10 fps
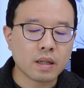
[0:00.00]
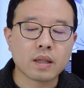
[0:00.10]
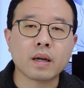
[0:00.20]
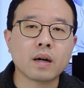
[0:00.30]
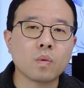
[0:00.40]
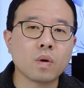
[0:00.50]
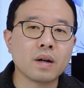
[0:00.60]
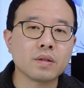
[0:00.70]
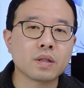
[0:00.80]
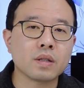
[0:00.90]
there are
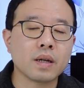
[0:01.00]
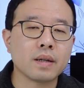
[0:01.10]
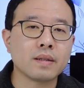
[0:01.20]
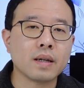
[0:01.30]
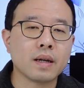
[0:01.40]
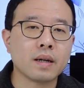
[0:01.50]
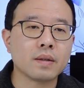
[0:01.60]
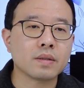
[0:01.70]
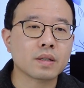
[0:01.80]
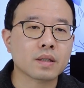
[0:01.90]

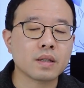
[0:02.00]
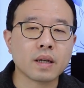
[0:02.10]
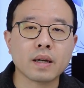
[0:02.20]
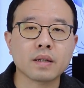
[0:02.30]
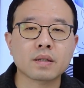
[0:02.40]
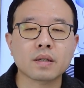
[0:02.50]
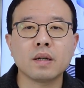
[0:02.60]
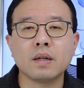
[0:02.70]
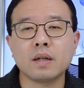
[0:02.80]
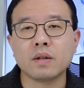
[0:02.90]
168
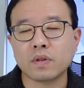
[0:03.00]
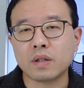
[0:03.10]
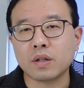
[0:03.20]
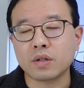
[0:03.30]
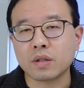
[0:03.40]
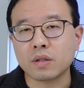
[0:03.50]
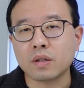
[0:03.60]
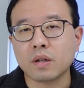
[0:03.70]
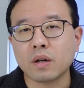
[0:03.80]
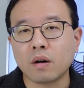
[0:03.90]

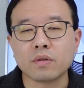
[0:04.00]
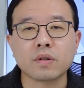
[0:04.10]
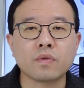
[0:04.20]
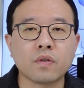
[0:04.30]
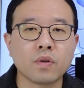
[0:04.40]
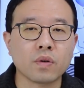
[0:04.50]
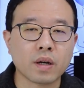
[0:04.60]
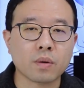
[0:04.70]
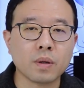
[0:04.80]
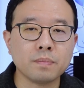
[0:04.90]
invitation only for
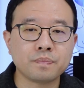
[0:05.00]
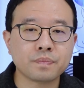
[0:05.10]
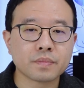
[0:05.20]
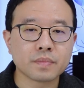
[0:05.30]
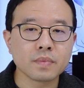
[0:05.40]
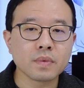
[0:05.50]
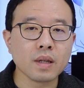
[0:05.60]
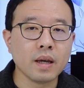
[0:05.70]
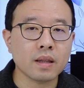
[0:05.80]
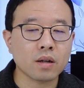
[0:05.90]
491.
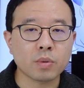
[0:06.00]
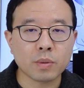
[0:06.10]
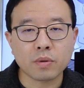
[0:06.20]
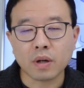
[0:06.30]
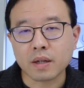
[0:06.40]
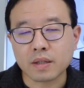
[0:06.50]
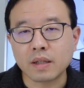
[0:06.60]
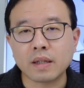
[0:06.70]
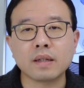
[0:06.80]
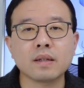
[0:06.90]
And a lot of people are
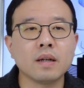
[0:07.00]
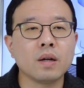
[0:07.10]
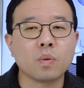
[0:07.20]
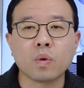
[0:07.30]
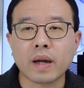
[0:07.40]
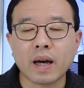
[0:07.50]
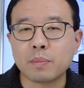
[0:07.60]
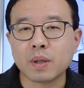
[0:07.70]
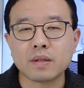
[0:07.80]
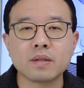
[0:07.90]
asking what
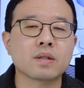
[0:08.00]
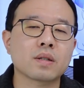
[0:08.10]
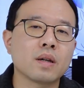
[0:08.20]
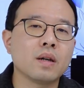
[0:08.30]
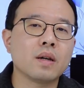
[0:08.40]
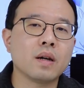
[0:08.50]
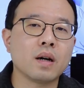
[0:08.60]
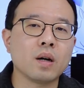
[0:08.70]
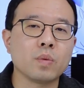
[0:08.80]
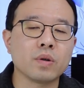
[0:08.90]
happens.
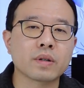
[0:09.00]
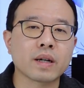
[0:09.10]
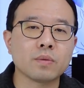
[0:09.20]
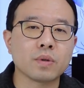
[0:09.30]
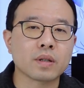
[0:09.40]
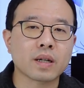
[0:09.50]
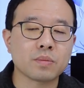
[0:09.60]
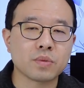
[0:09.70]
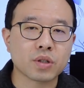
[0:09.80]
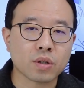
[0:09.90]
Will the
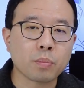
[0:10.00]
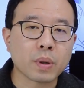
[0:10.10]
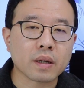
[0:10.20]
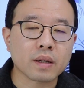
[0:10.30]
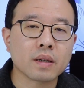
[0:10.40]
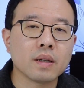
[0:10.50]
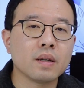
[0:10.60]
government stop inviting